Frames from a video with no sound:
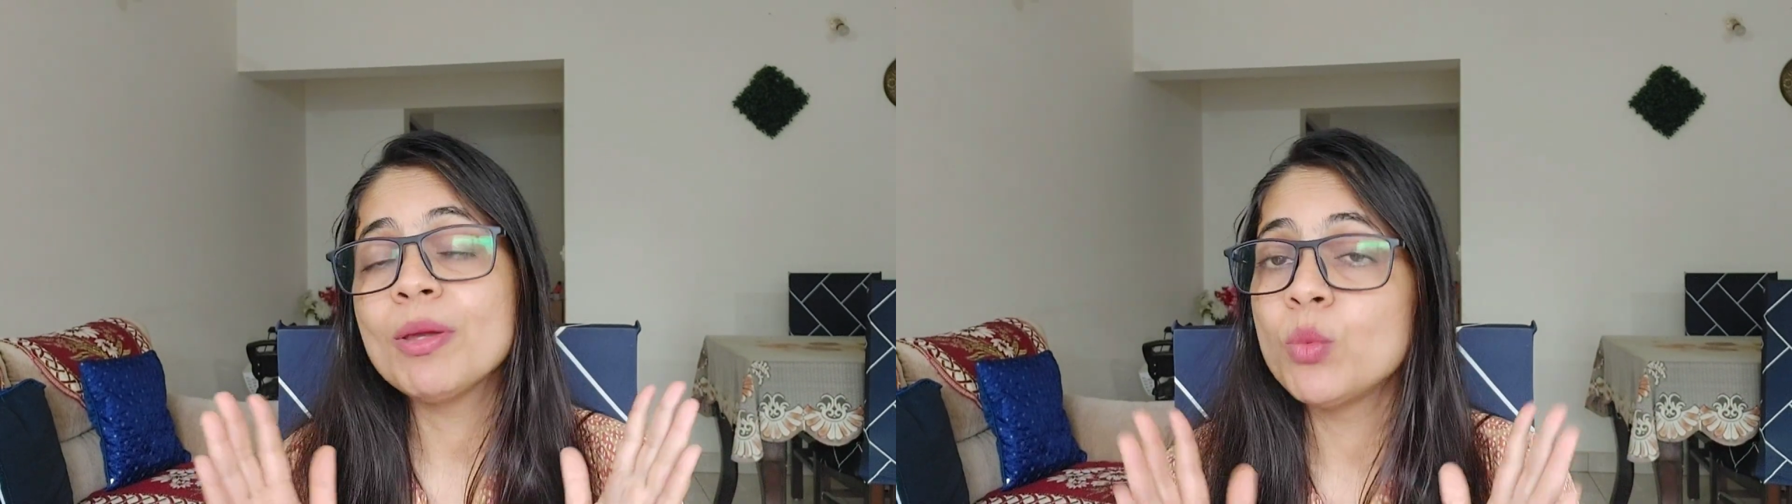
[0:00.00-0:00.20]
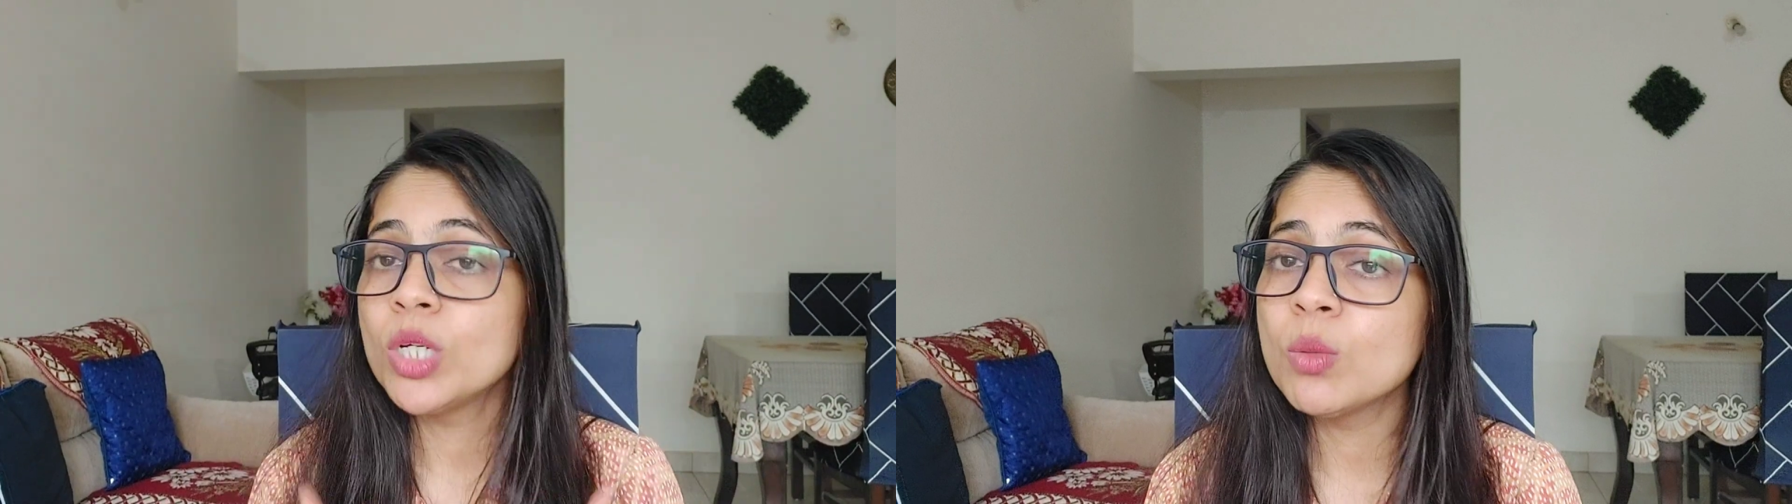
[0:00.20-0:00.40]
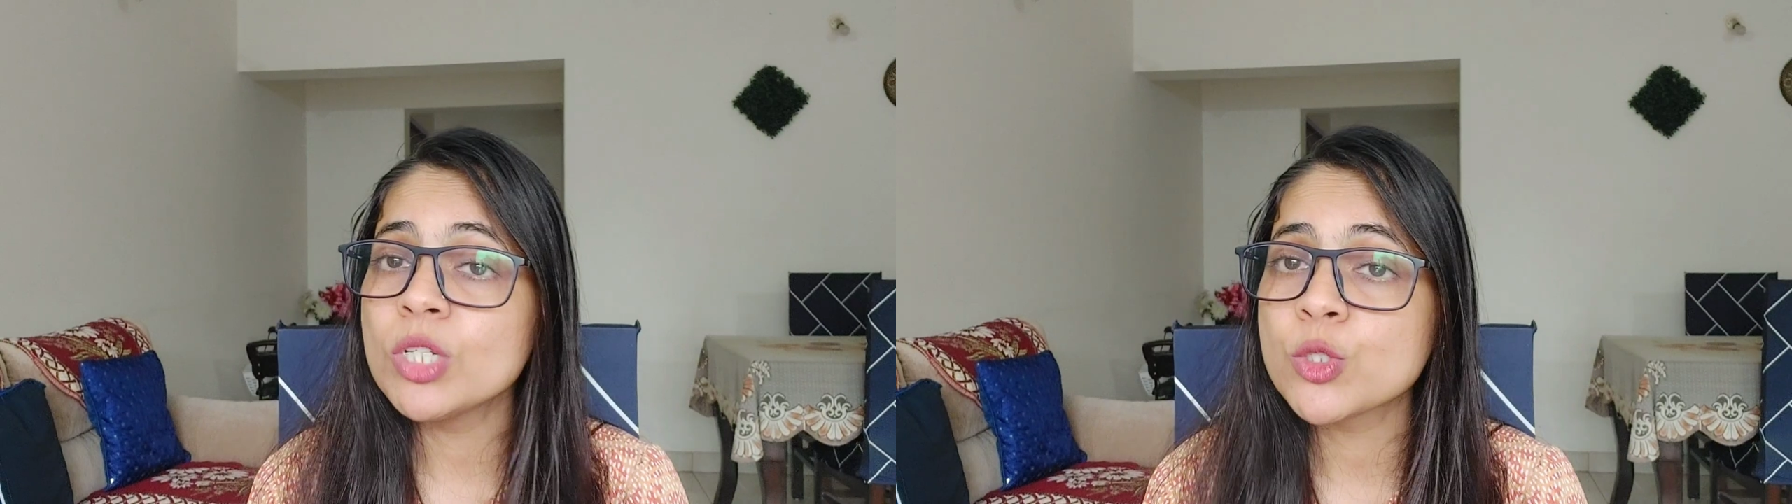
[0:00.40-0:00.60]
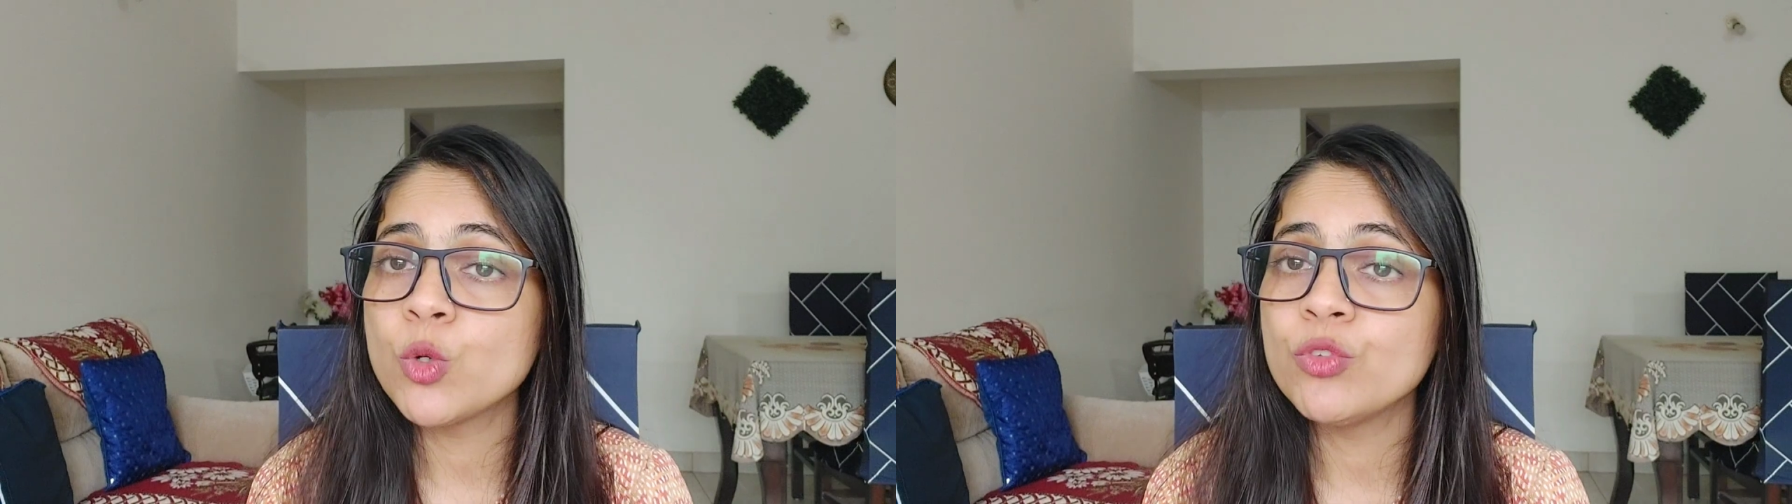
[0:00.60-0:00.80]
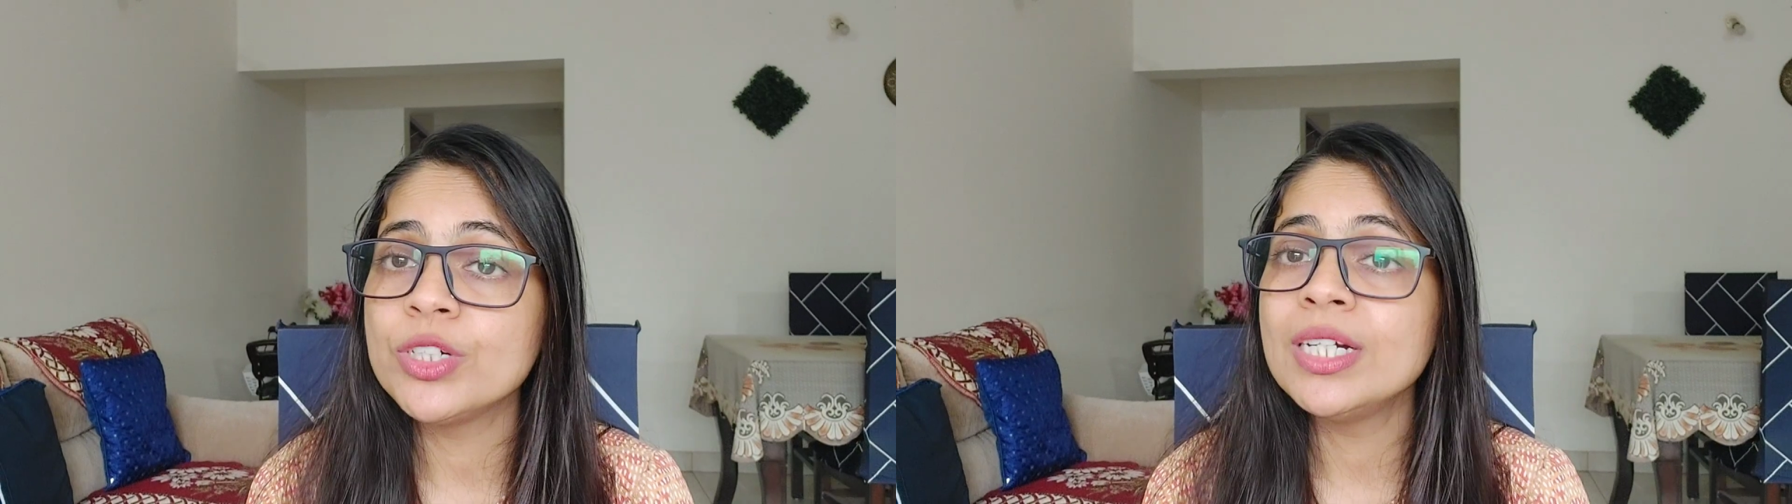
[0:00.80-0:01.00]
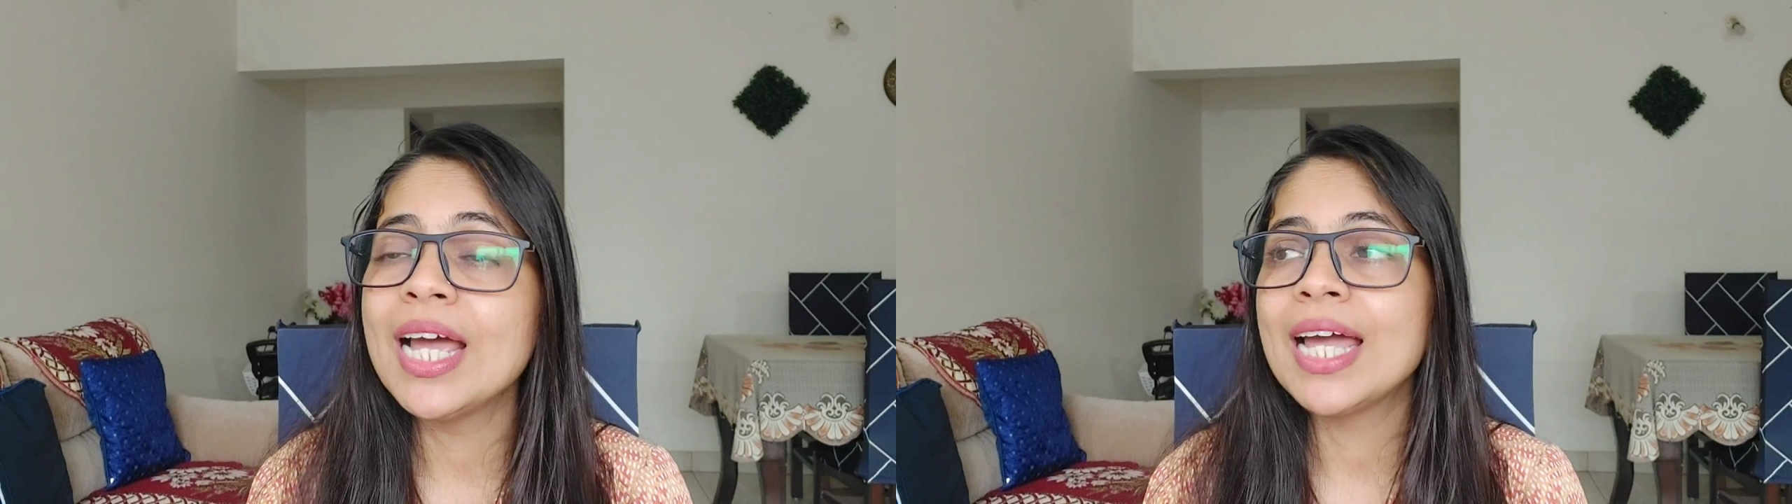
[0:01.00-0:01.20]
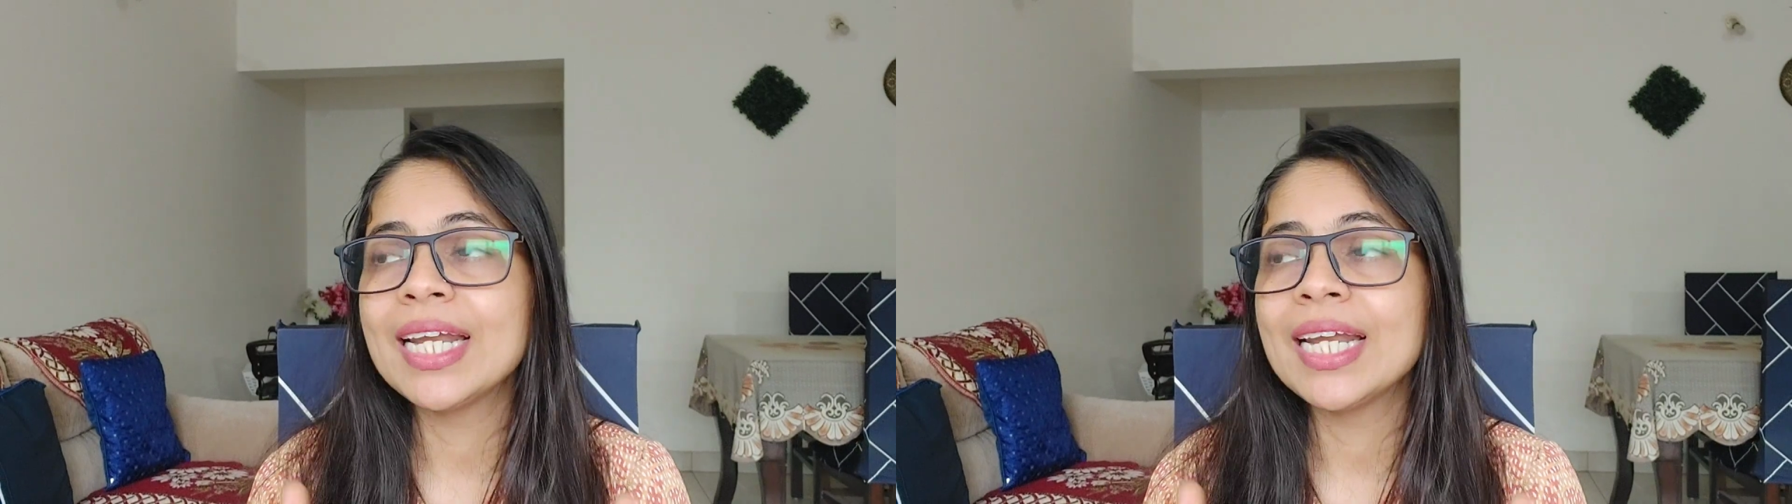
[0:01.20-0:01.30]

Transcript: my work was over